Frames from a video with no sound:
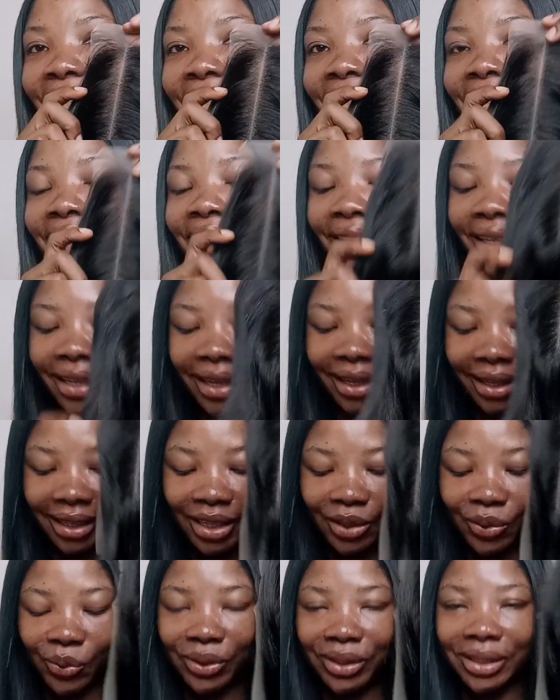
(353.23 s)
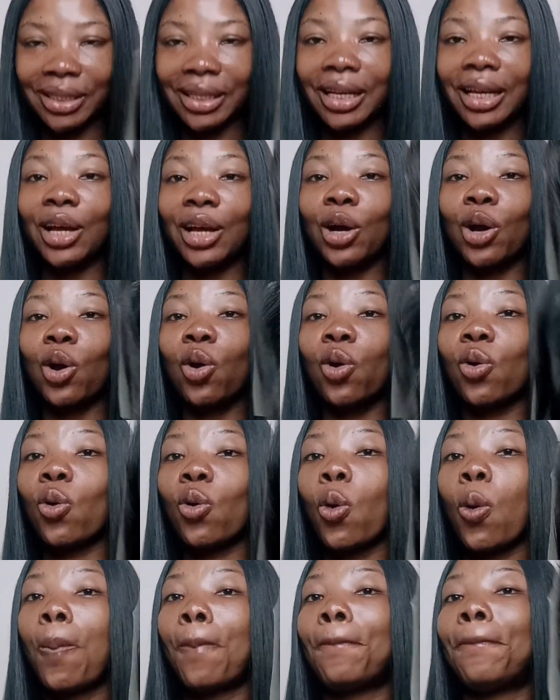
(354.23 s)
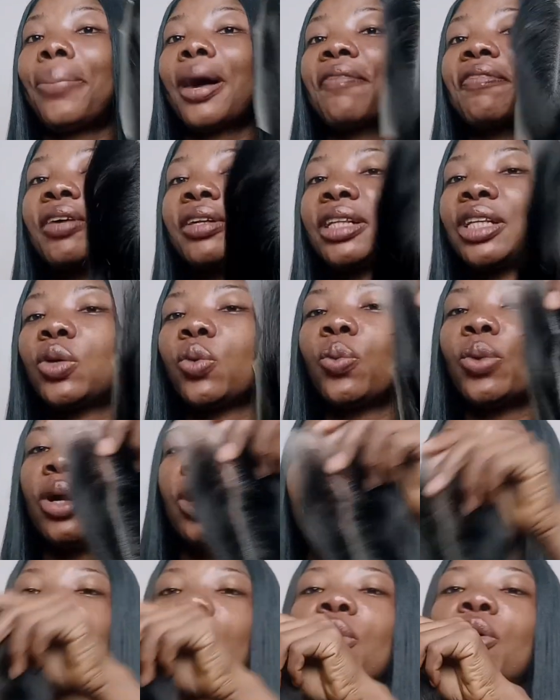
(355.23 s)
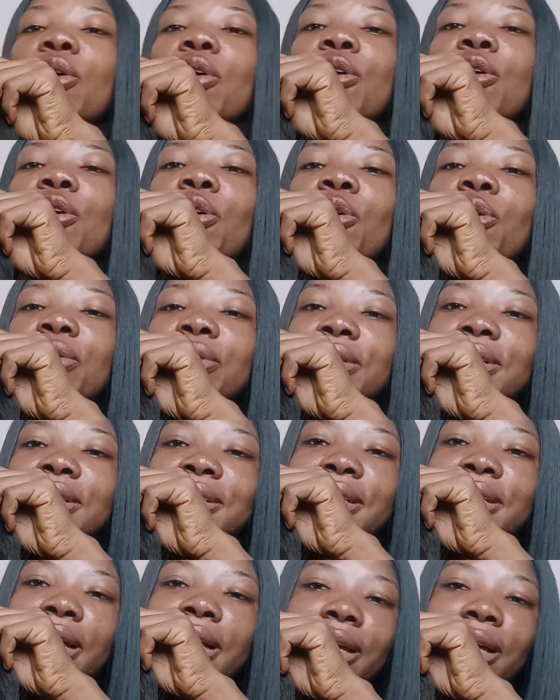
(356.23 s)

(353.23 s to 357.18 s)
Okay, this would go perfectly well on this hair.